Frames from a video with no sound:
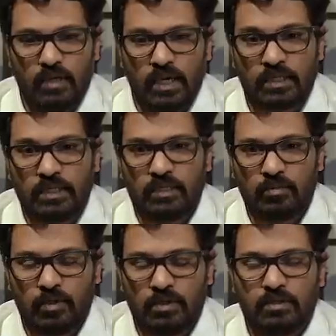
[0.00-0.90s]
acting
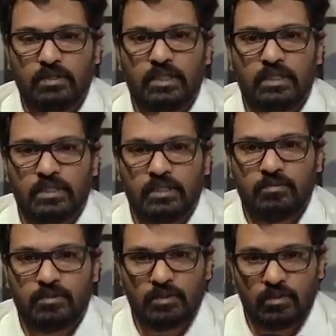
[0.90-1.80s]
upon their
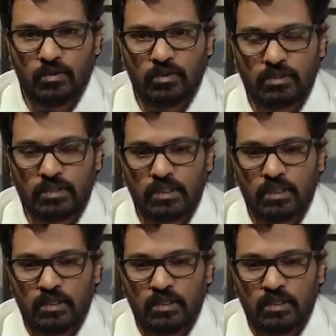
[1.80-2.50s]
dreams and goals.